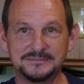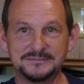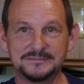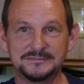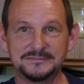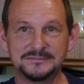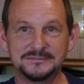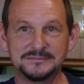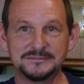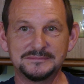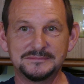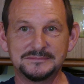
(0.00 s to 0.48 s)

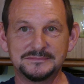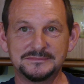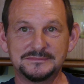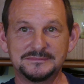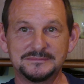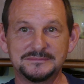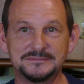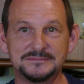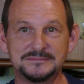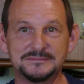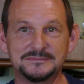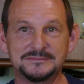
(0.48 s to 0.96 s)

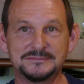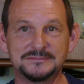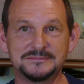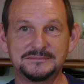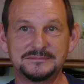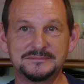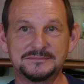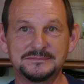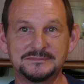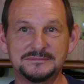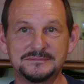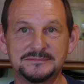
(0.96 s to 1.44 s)

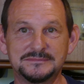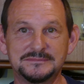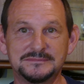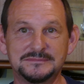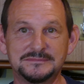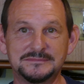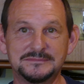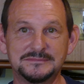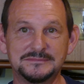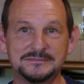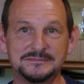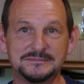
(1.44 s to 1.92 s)

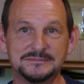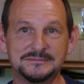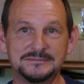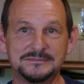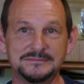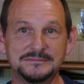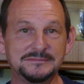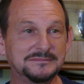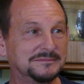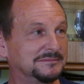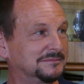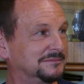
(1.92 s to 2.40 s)

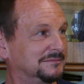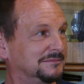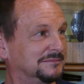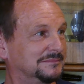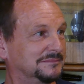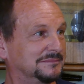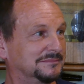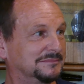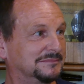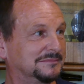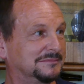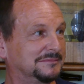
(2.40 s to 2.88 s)

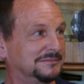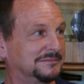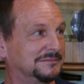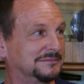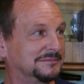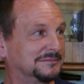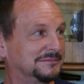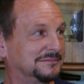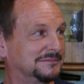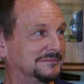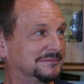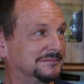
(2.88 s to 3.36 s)

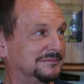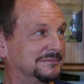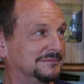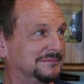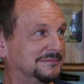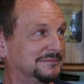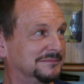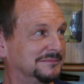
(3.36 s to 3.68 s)
(not speaking)